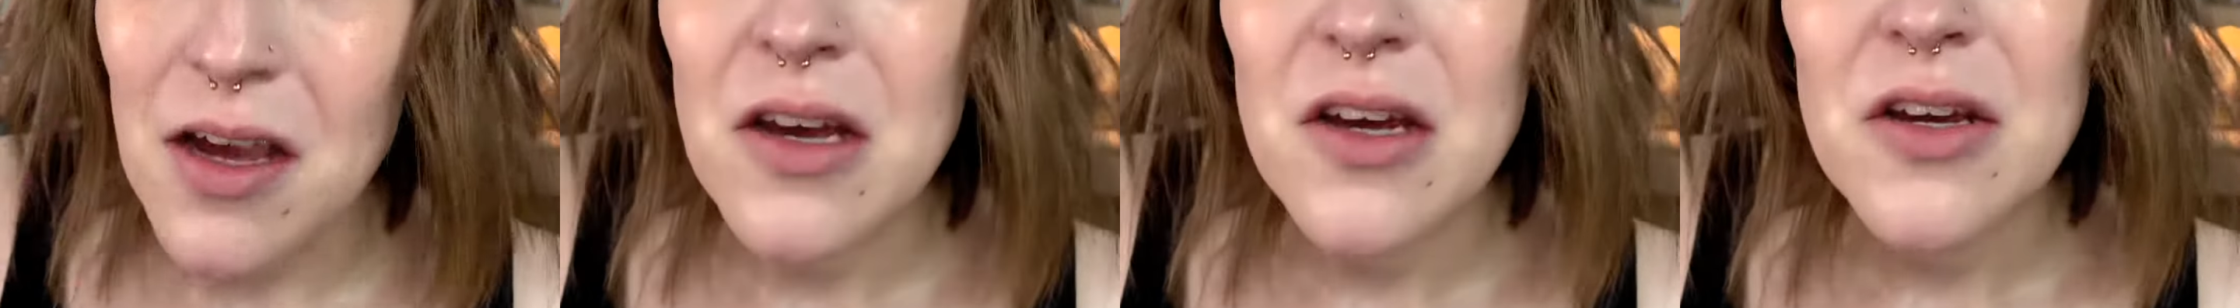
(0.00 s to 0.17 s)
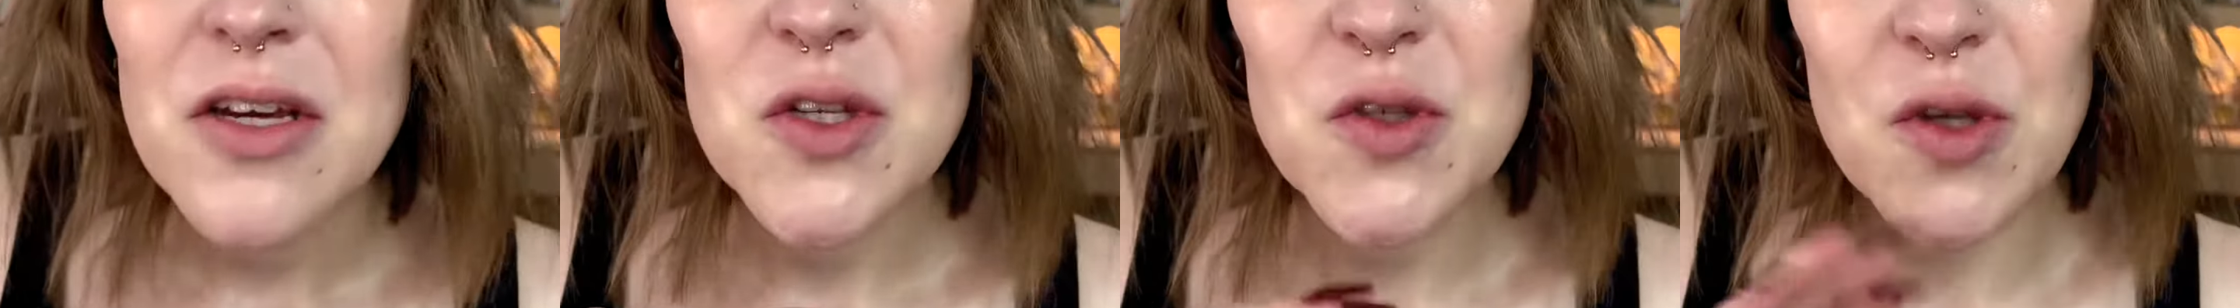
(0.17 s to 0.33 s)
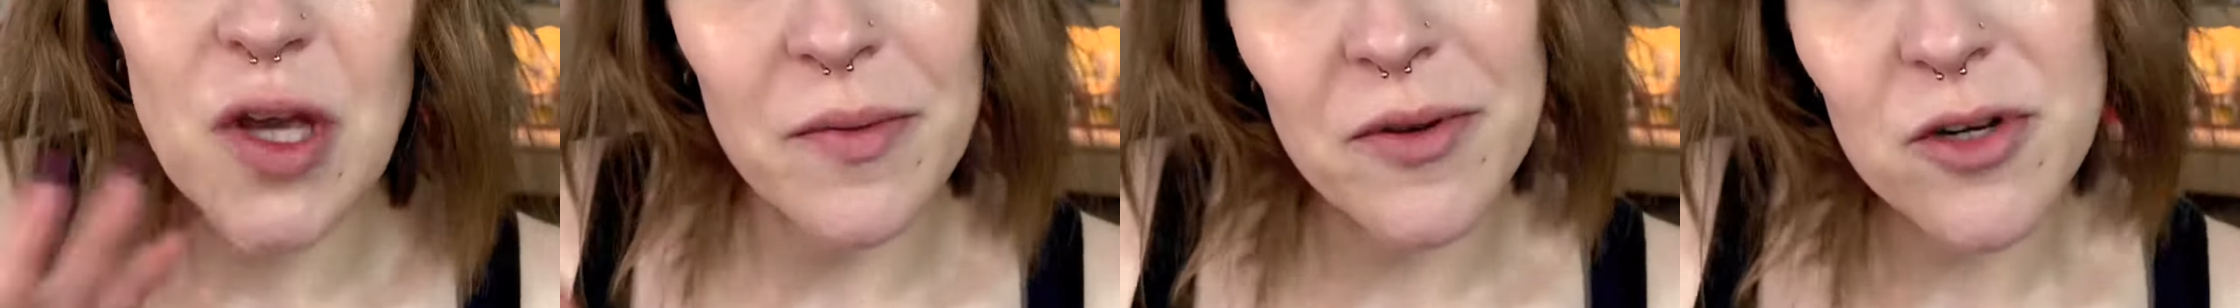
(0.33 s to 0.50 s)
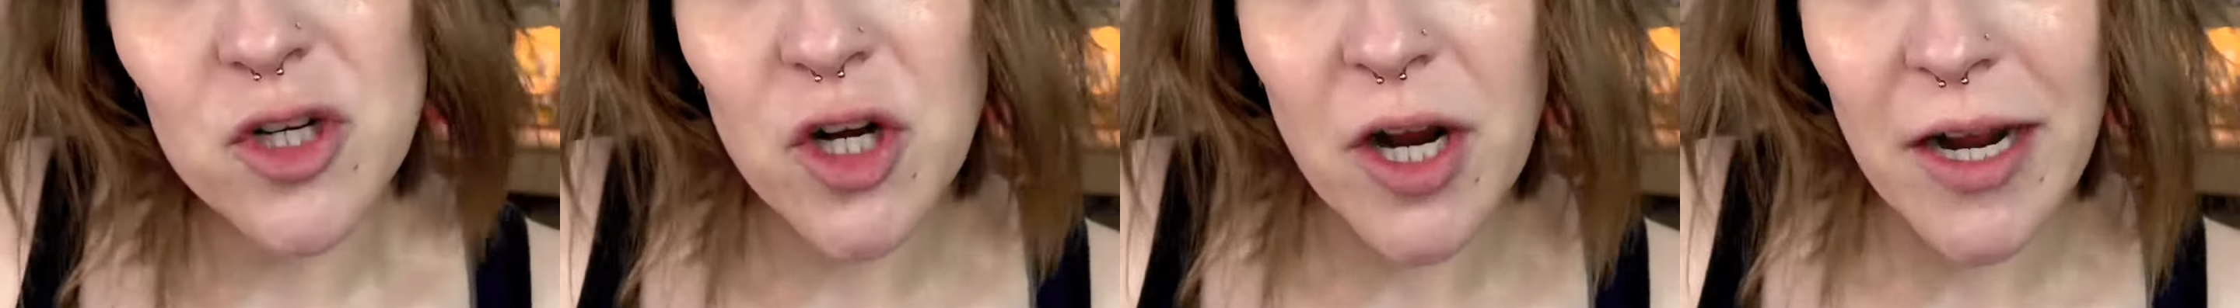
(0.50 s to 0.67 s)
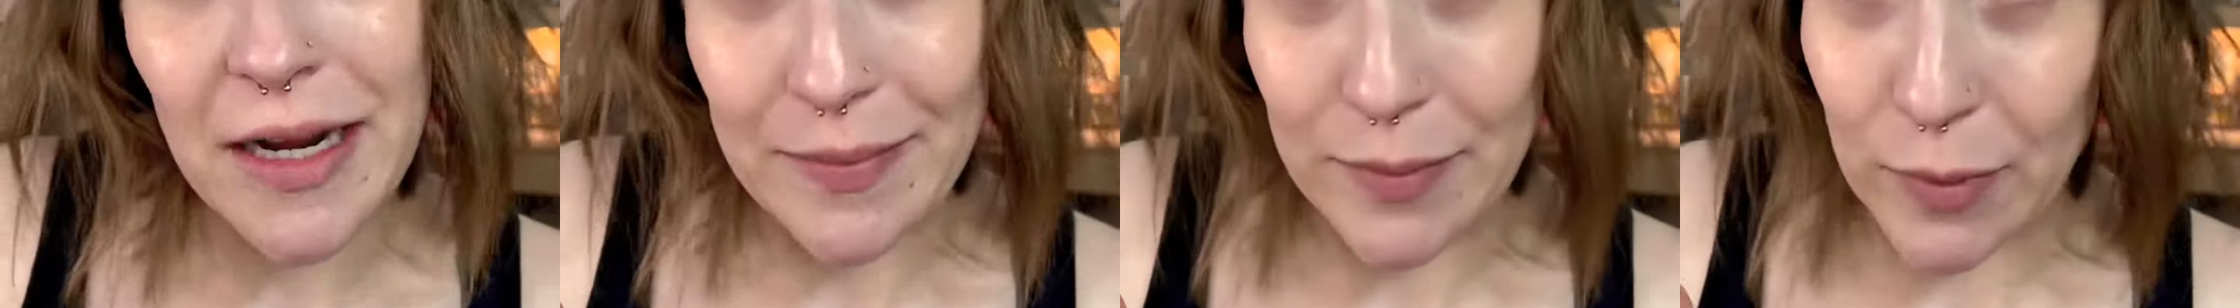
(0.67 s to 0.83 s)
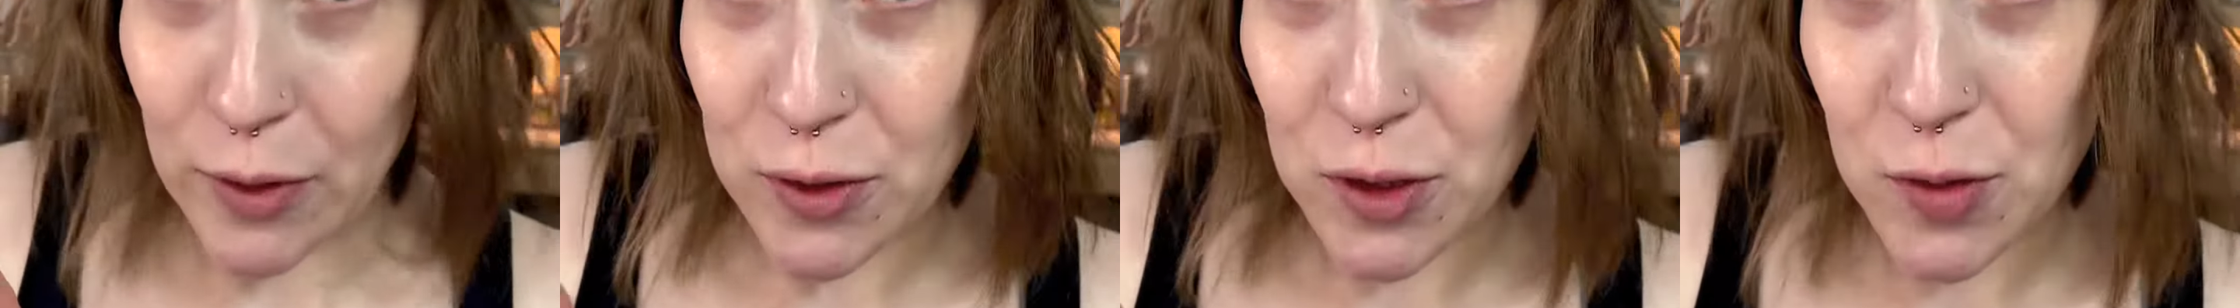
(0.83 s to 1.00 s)
So I've been trying
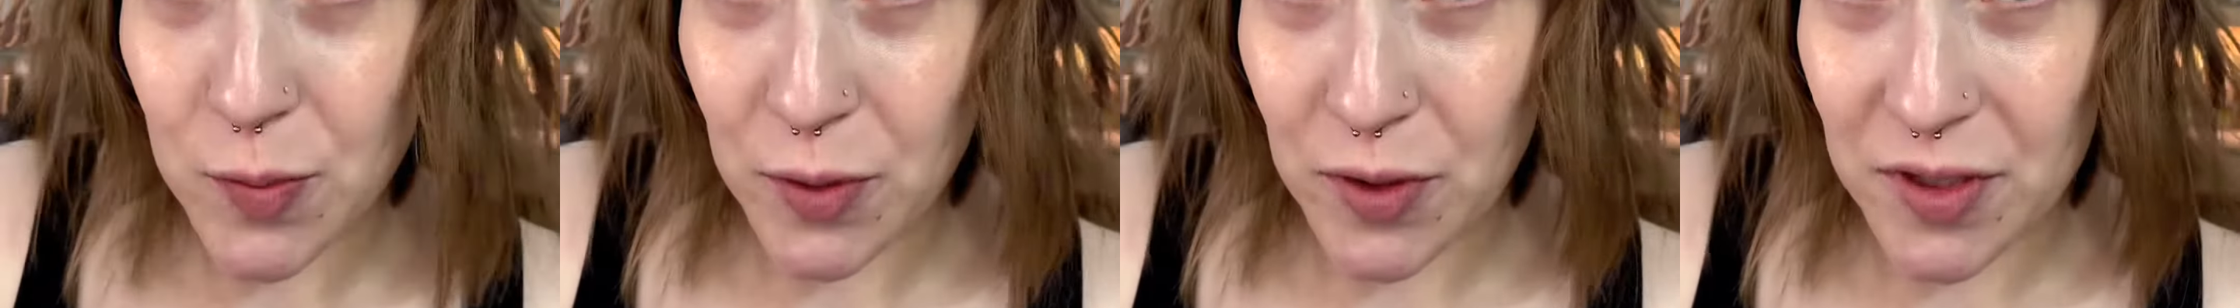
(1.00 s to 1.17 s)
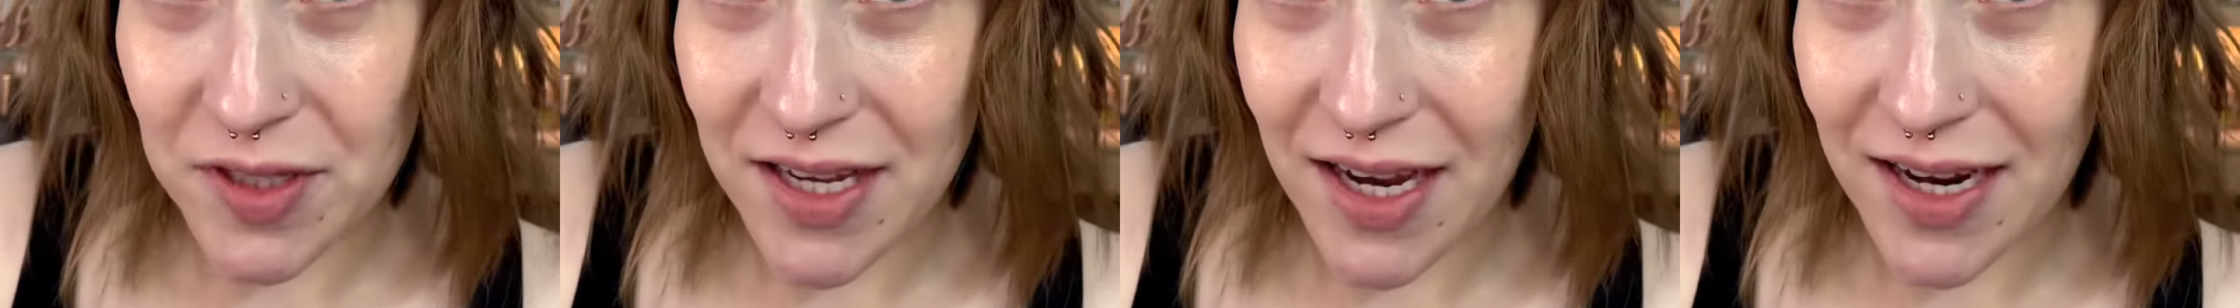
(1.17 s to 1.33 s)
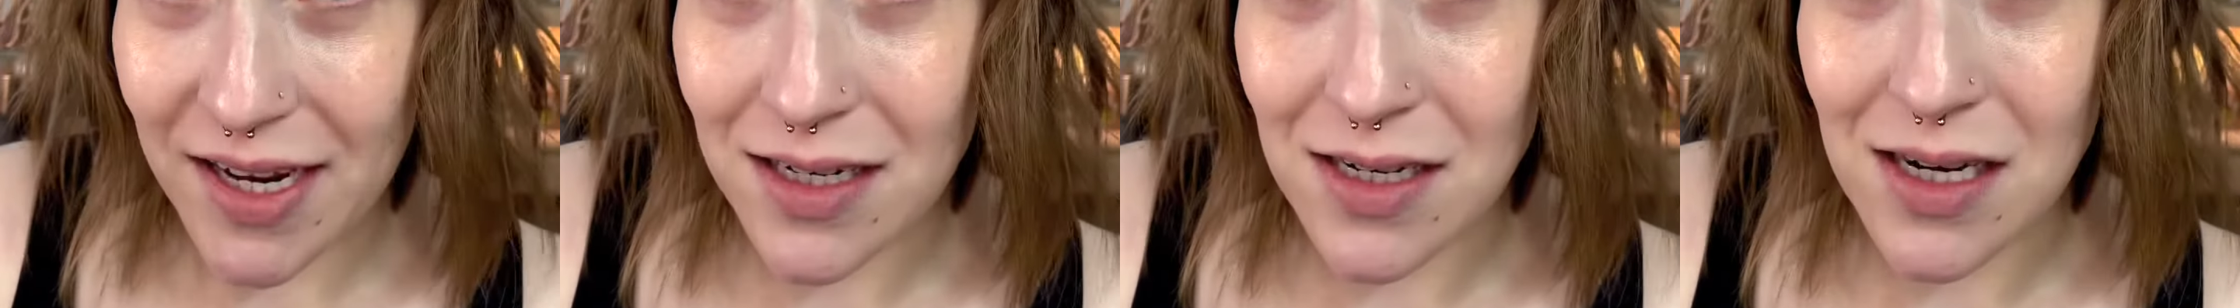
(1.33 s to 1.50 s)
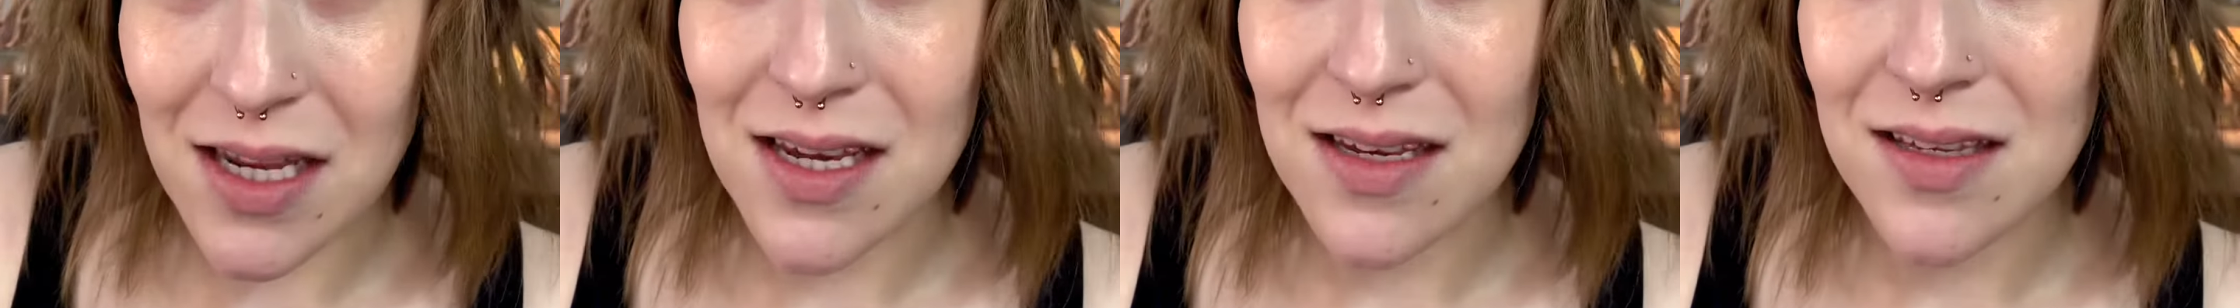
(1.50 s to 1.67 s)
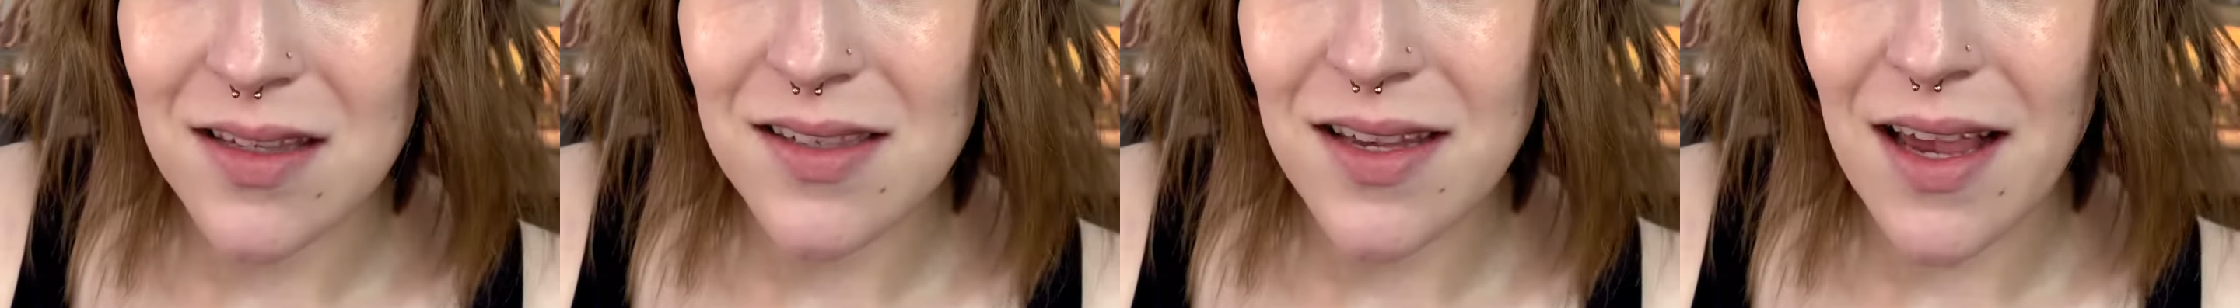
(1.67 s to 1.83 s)
multiple techniques